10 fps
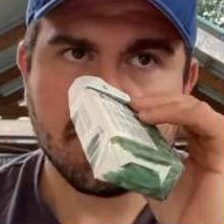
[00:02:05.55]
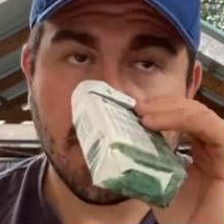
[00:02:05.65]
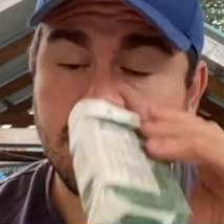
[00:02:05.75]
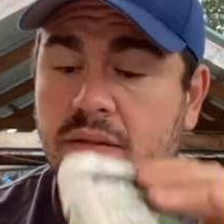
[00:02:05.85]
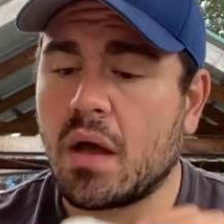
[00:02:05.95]

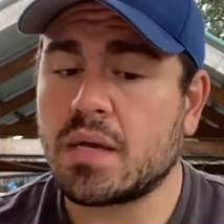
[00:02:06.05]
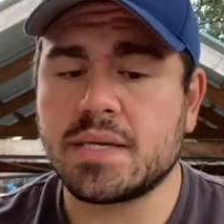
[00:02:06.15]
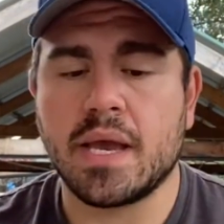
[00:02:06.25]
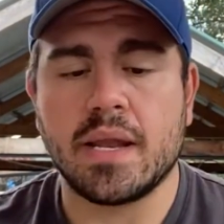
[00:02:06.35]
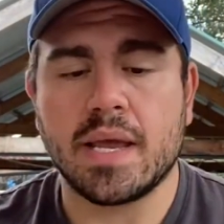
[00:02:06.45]
It's
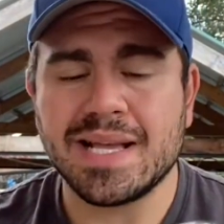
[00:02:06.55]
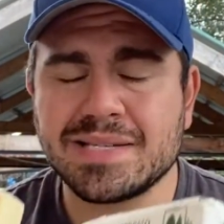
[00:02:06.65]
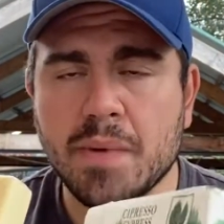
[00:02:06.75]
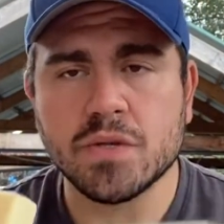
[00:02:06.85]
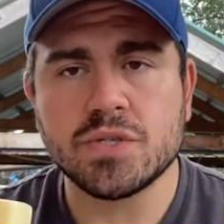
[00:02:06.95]
intoxicating. It
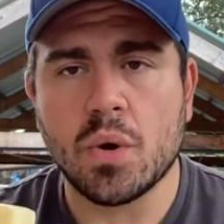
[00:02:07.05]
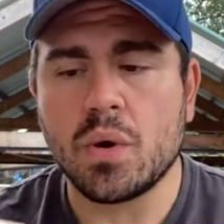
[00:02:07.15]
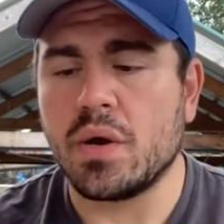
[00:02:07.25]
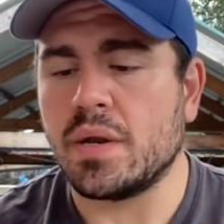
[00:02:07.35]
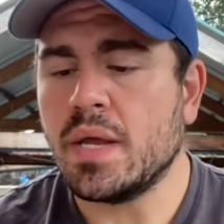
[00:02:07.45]
smells so
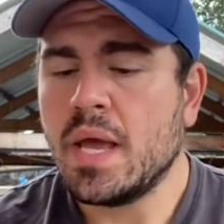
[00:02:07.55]
good.